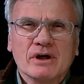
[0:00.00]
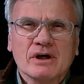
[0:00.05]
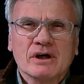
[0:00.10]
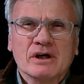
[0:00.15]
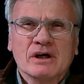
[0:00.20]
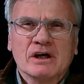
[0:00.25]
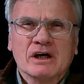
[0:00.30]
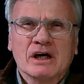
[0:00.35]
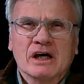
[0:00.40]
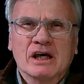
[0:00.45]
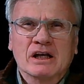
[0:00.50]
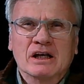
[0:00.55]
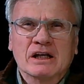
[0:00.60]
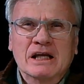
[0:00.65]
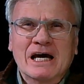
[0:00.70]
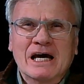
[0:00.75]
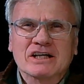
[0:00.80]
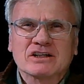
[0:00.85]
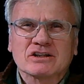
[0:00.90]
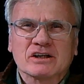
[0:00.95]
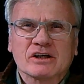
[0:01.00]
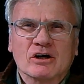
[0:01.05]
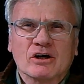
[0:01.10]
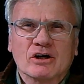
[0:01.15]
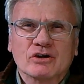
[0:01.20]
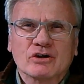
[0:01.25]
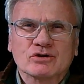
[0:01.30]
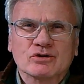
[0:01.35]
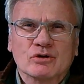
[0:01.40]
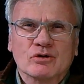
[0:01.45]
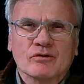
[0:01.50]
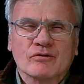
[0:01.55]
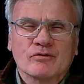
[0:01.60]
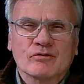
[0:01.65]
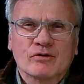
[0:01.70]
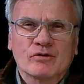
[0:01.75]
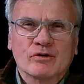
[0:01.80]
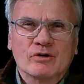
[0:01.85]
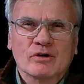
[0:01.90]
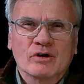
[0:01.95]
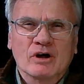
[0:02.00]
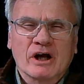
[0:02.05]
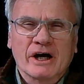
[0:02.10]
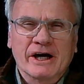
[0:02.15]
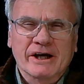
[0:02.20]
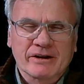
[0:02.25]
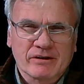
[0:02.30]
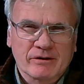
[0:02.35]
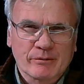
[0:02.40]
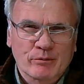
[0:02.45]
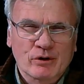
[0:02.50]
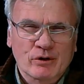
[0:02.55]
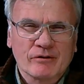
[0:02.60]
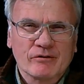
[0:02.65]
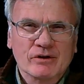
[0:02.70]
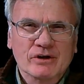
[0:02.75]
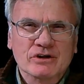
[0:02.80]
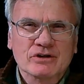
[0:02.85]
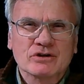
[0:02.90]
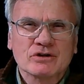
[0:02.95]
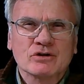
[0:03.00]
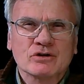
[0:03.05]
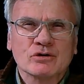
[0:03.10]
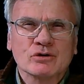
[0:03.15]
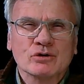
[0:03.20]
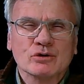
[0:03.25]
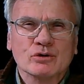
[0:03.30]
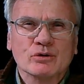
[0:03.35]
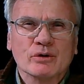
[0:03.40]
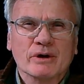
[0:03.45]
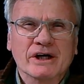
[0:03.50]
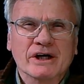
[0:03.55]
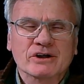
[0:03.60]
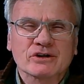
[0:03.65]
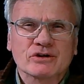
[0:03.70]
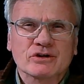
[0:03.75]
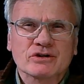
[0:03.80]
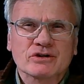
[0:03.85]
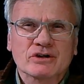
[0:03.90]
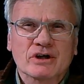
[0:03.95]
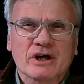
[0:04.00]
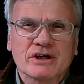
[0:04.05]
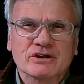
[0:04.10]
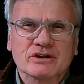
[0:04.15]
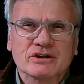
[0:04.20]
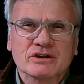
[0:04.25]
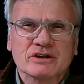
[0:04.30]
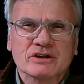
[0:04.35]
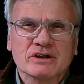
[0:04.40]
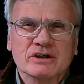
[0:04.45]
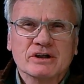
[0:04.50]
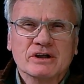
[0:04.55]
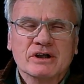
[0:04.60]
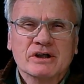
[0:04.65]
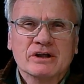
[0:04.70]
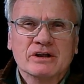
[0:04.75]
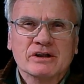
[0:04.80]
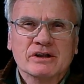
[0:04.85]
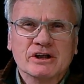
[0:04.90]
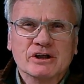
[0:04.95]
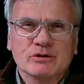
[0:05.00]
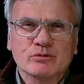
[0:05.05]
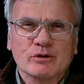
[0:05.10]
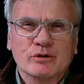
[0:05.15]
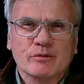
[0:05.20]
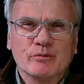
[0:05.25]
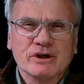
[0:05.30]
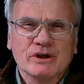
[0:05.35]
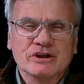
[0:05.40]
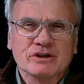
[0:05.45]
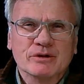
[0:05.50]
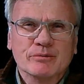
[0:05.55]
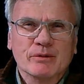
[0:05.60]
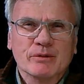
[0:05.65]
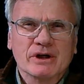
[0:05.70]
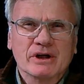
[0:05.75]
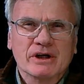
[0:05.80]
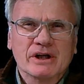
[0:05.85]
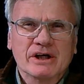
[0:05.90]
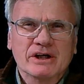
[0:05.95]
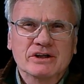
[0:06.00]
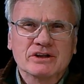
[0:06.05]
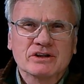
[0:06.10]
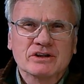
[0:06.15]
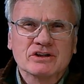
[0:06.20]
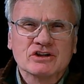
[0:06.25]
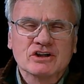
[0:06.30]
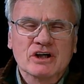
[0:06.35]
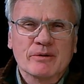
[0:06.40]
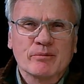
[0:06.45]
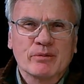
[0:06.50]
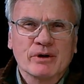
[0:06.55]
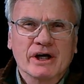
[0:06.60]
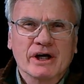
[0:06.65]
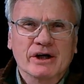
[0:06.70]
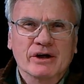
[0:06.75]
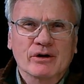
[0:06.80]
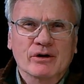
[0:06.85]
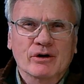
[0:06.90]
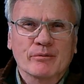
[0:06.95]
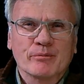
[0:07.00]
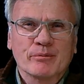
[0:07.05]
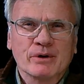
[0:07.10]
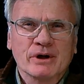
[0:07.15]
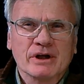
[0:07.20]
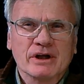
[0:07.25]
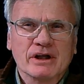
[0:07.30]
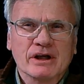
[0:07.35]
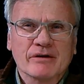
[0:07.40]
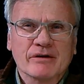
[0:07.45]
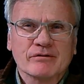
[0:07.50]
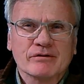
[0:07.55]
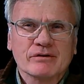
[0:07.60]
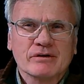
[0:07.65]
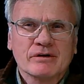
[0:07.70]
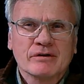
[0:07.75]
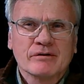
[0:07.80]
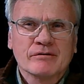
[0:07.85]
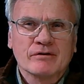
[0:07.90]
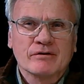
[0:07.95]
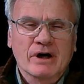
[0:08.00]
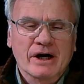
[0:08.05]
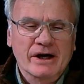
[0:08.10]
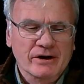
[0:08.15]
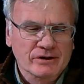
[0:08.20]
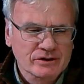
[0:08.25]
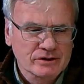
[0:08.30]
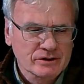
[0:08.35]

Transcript: And lastly, also for like the previous two exercises, these would be submitted as JPEG or PDF files.